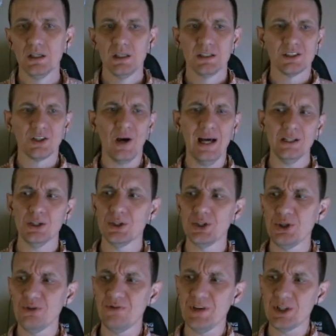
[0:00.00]
So how long do
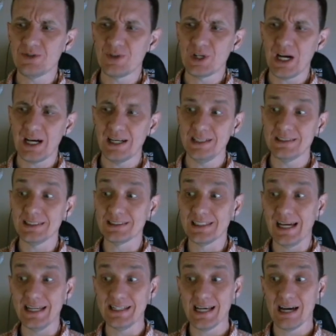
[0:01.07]
you fish for Donets? It's
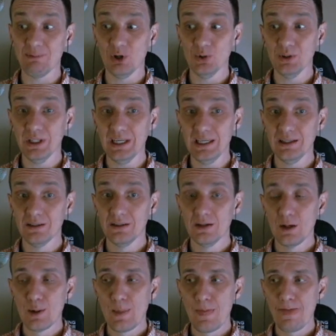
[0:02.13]
nighttime only,
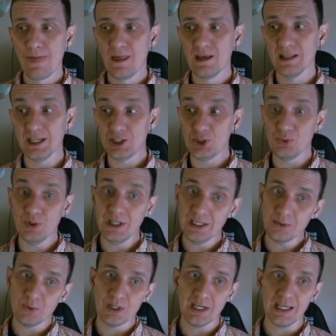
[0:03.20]
unless you really
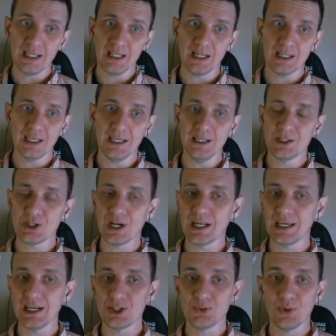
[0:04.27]
want to get lucky and try to
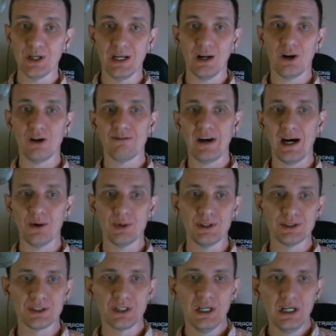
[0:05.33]
catch one at off
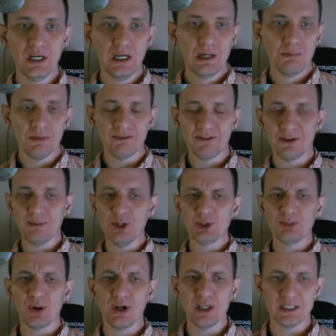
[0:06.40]
hours. But for the most
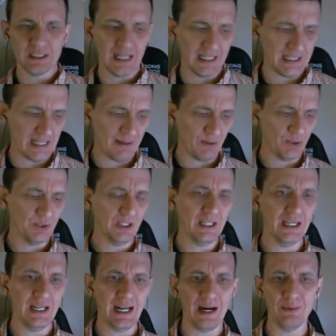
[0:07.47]
part, it's nighttime only,
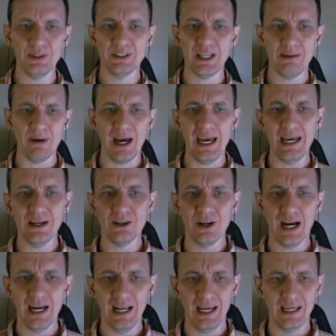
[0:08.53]
and I would say by 8 or
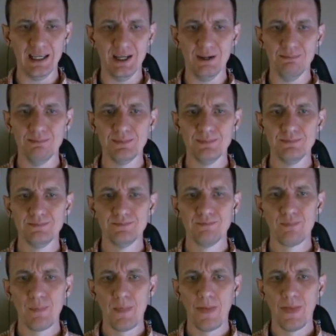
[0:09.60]
9 a.m.,
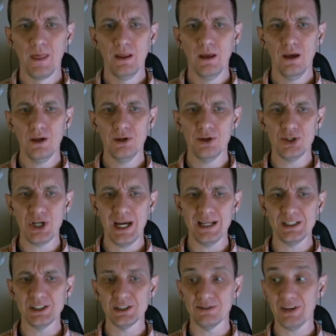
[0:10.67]
your
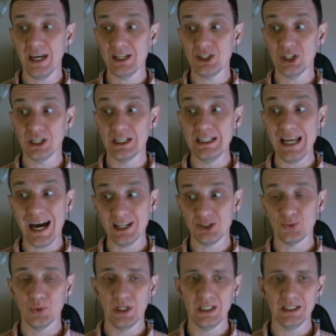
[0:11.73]
chances of catching a nice
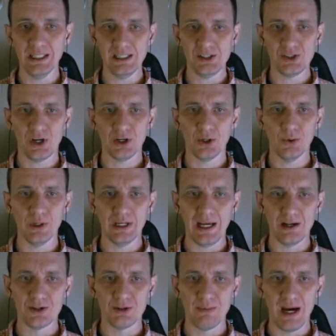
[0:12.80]
one at least start going
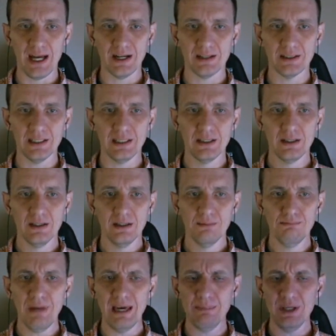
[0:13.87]
down dramatically.
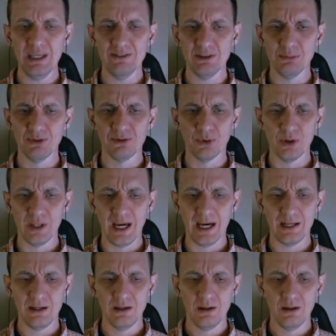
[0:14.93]
Maybe even before that.